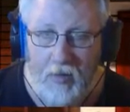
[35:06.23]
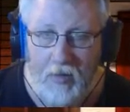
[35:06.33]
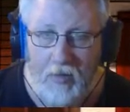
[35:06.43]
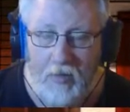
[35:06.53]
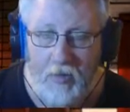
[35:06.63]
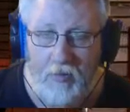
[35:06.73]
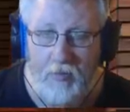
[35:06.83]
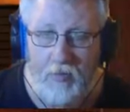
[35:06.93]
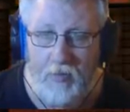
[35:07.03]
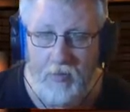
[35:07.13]
No,
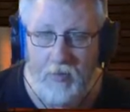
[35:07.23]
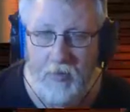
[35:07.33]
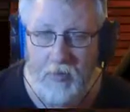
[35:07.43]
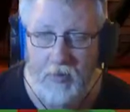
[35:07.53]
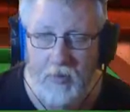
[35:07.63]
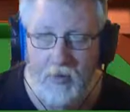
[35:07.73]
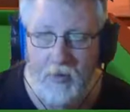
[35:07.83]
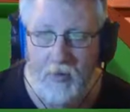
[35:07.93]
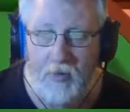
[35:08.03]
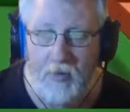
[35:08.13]

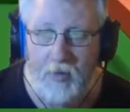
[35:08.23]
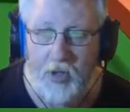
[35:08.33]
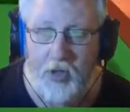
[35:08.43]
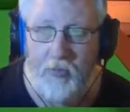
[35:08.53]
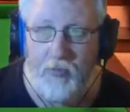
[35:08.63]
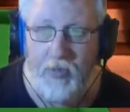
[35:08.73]
I shouldn't